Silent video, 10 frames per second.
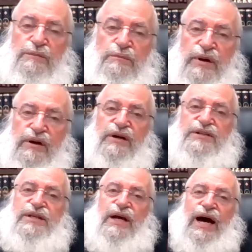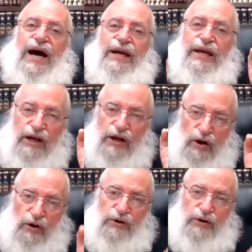Berchas
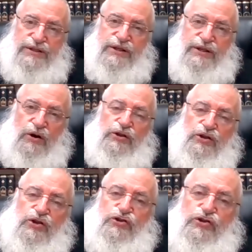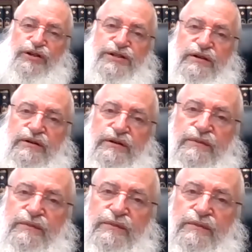Ilonois Chodesh Nisan
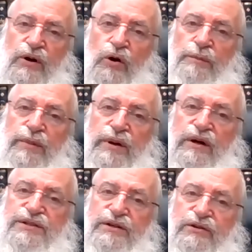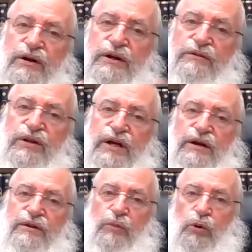or Berchas HaTorah every day
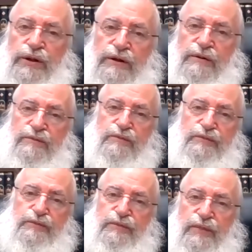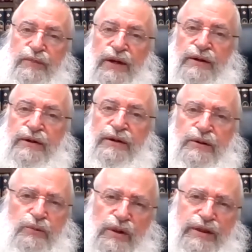in the morning?
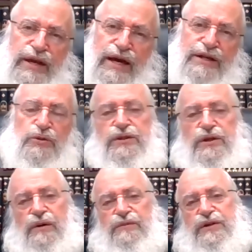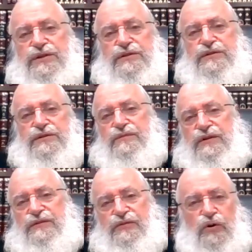Well, the answer is obvious.
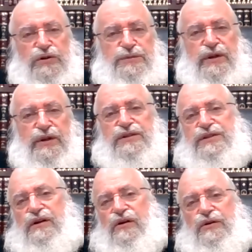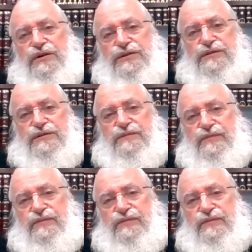Of course, Berchas Ilonois.